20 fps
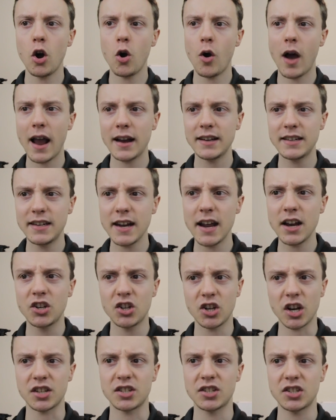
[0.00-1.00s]
know, I did
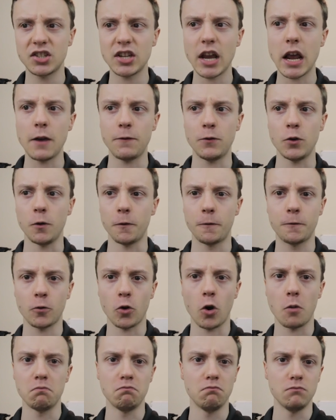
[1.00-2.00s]
just save you
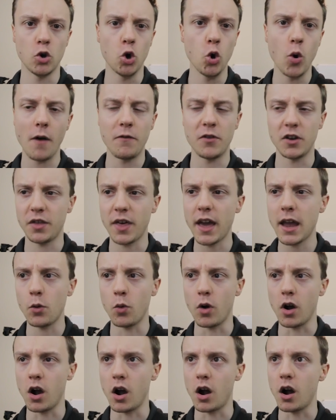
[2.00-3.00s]
from whoever they
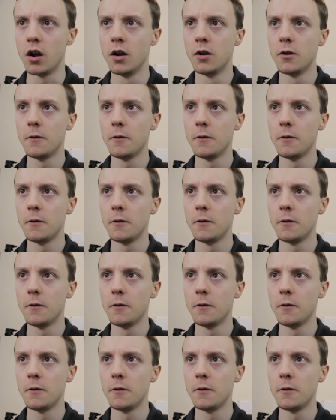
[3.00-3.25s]
were.